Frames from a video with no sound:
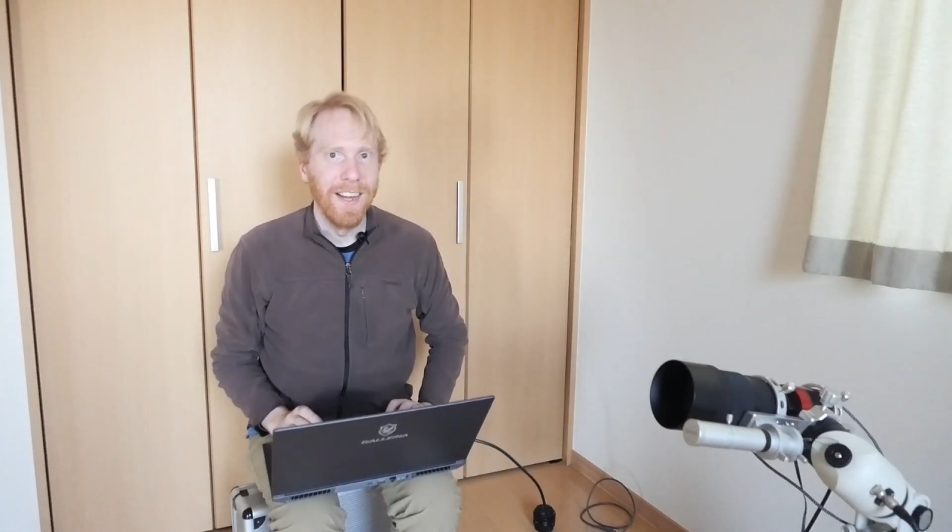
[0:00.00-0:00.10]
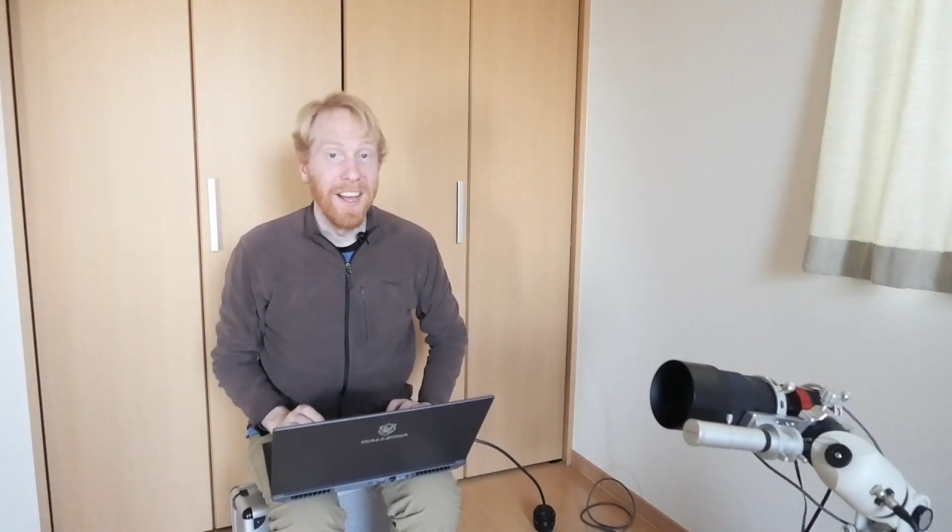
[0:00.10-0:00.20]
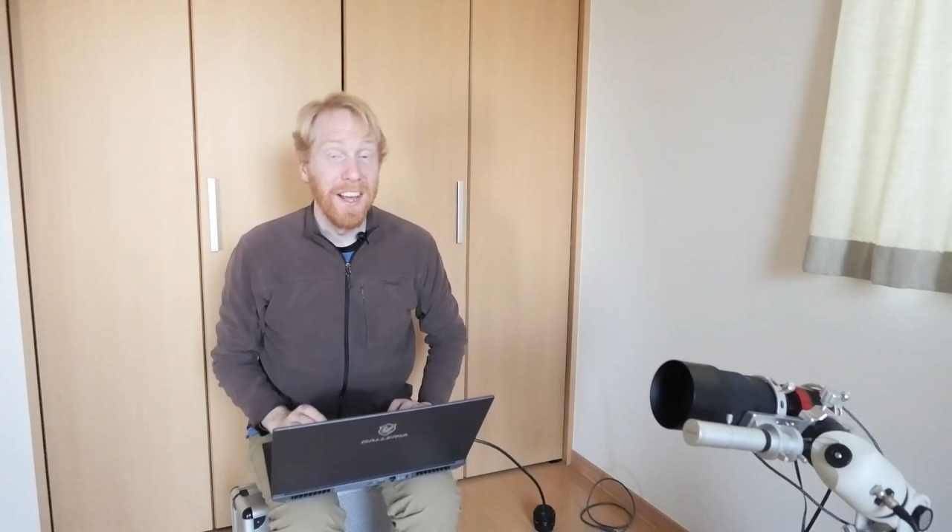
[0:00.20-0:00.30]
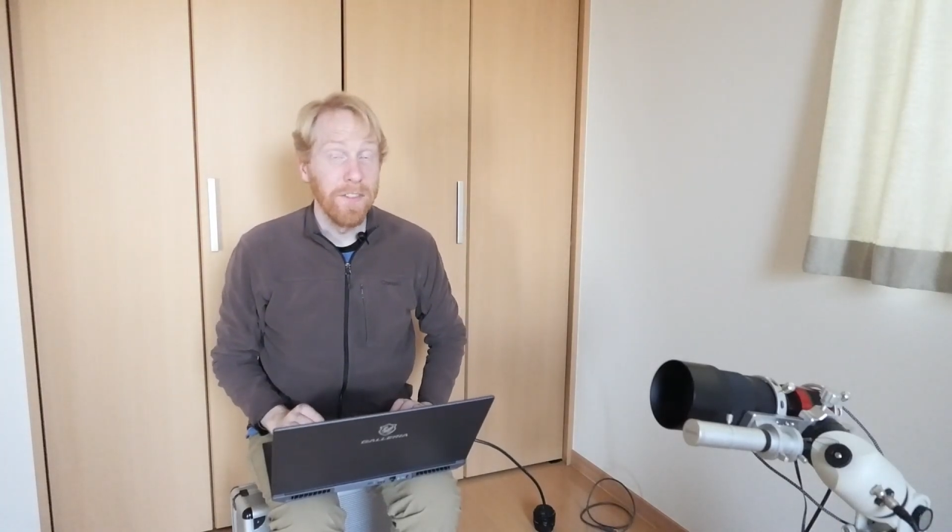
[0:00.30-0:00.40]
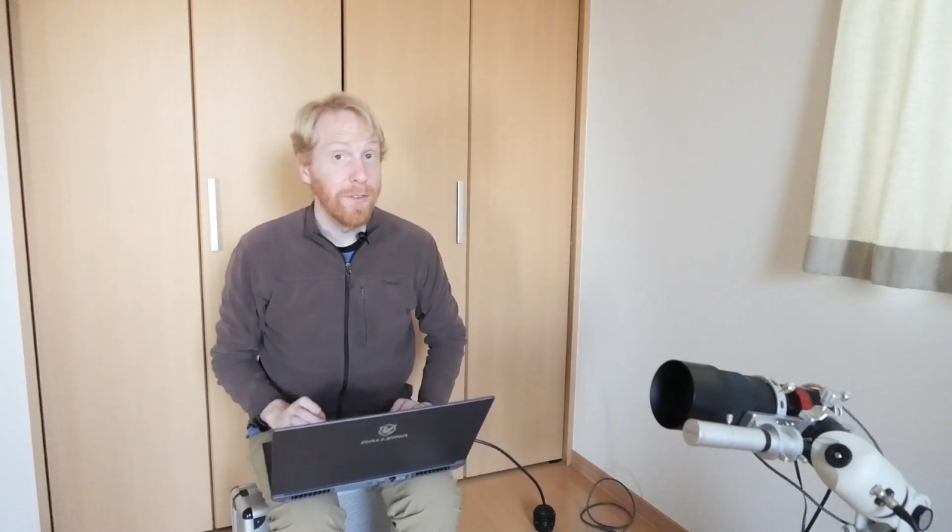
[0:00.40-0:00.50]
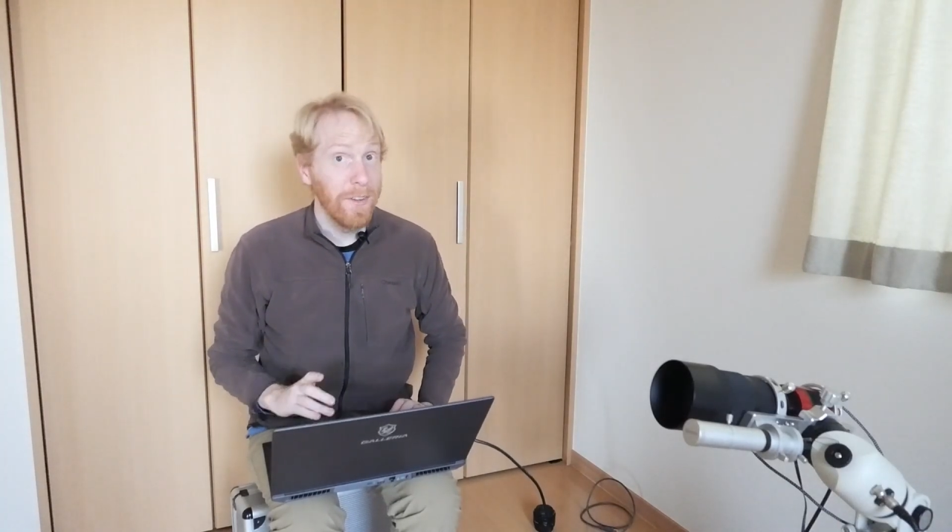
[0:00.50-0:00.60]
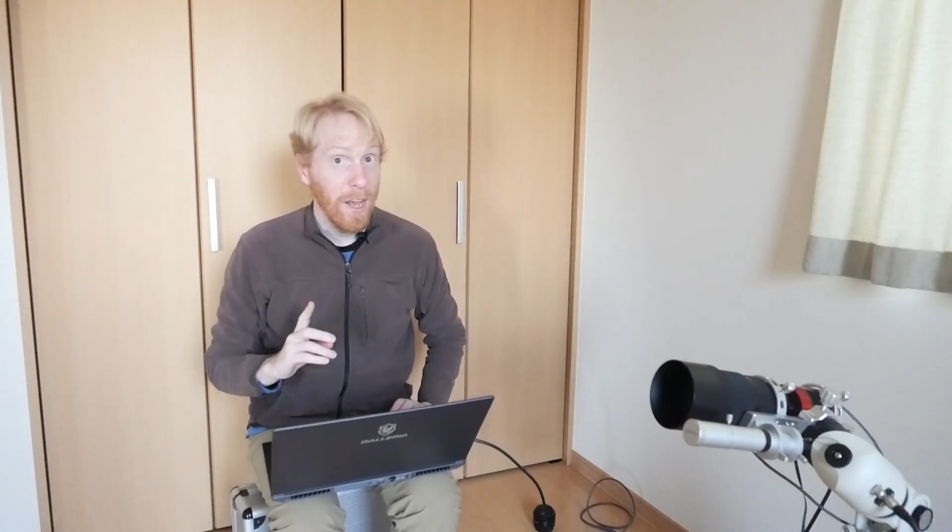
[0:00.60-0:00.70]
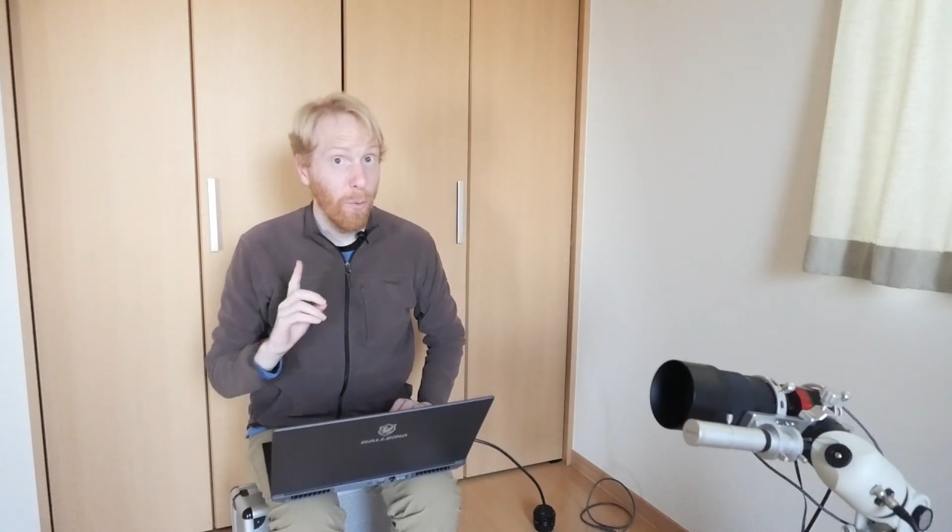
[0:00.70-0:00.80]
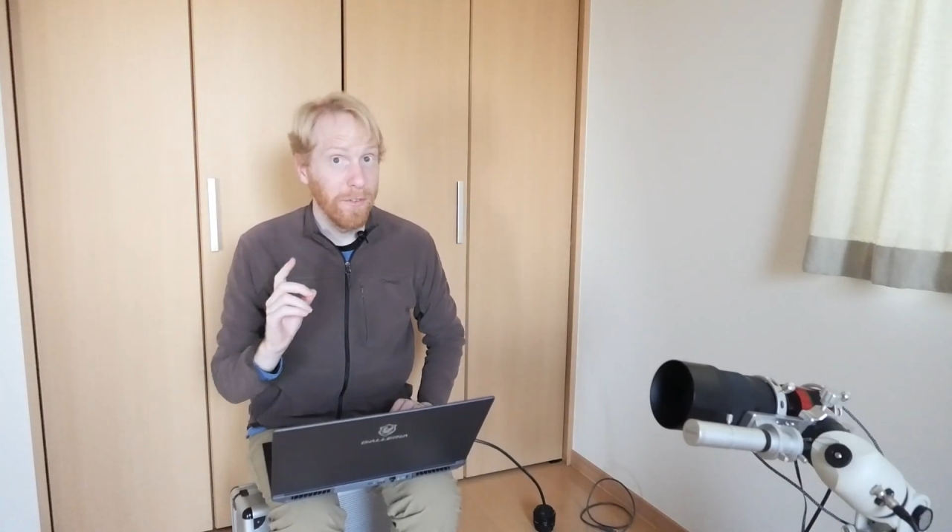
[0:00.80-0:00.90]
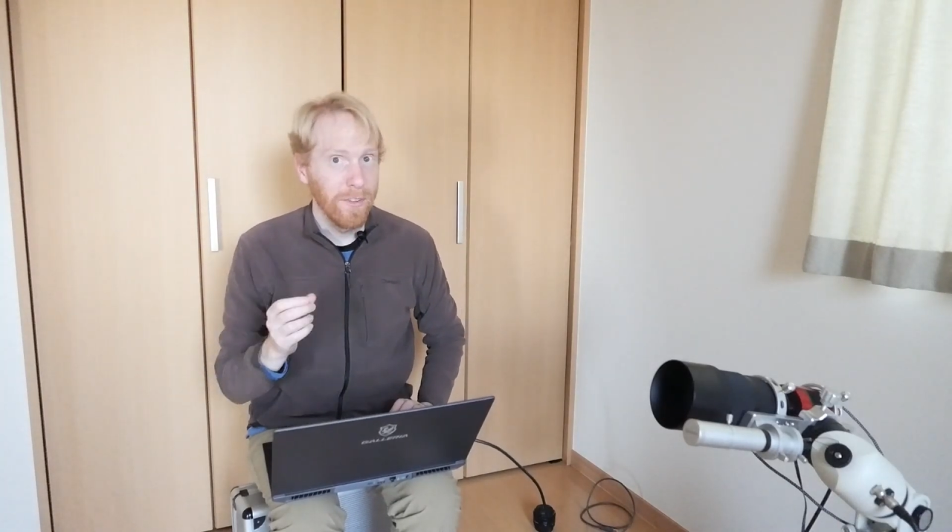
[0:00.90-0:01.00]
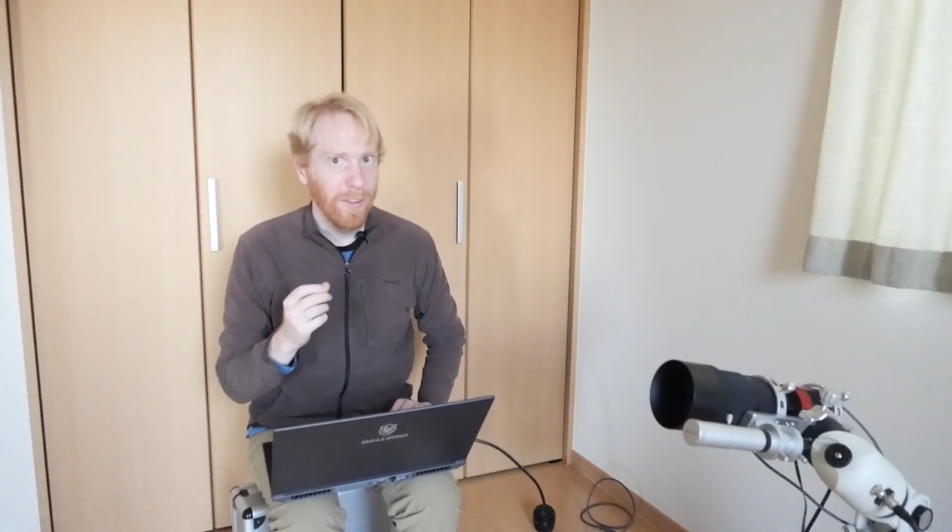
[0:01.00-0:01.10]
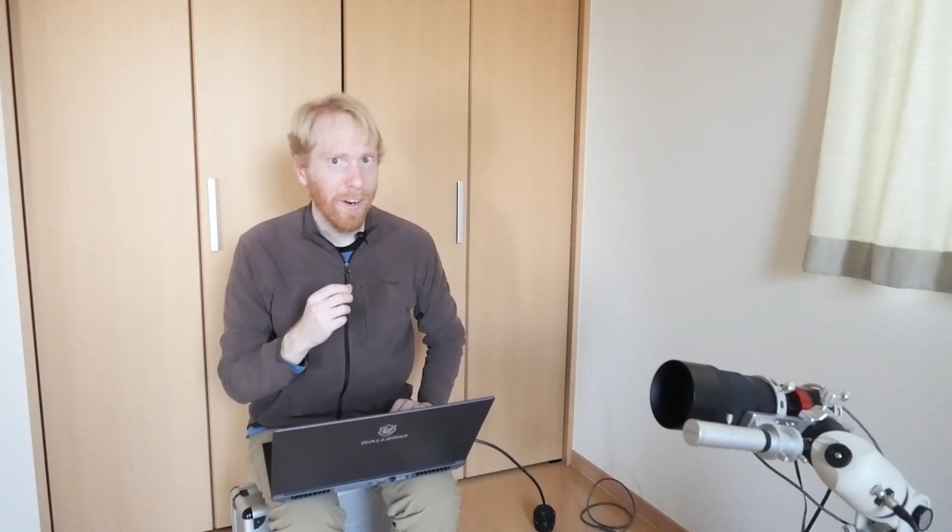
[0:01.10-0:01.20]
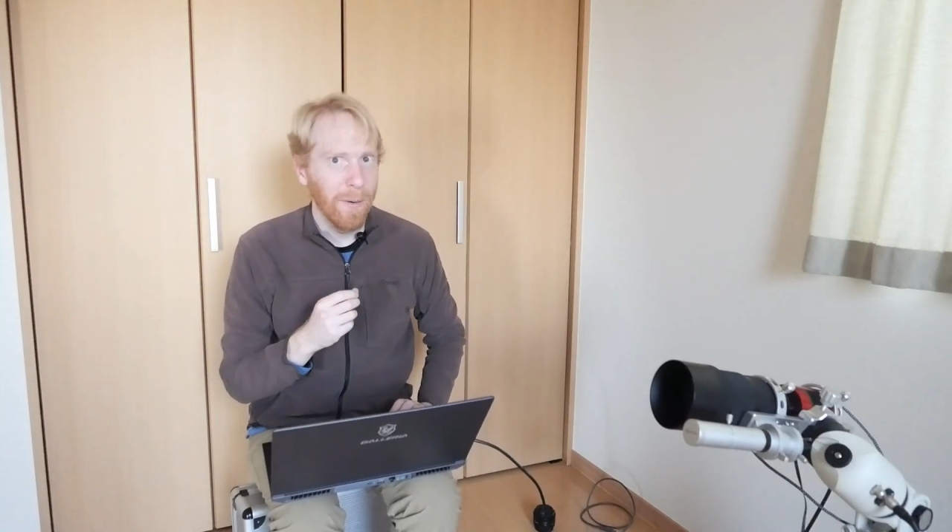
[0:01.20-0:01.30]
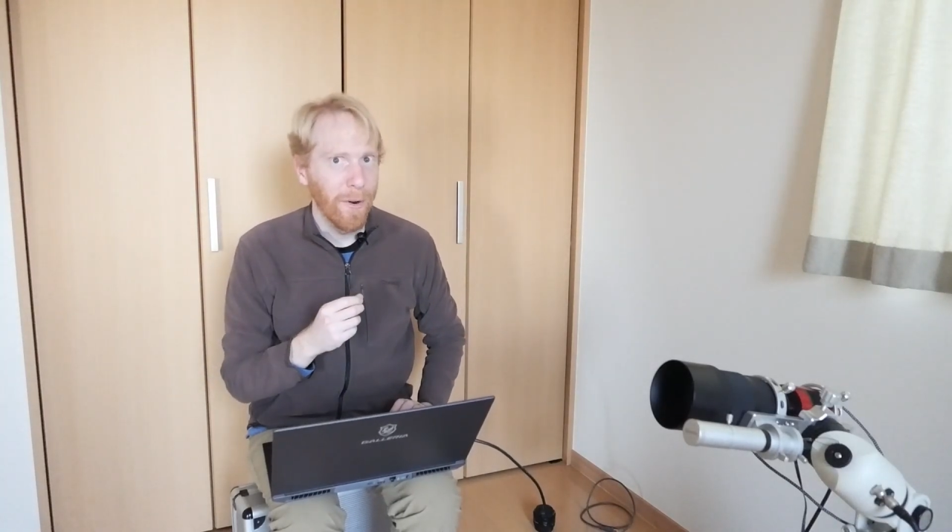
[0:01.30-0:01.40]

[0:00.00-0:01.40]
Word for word: and today I want to talk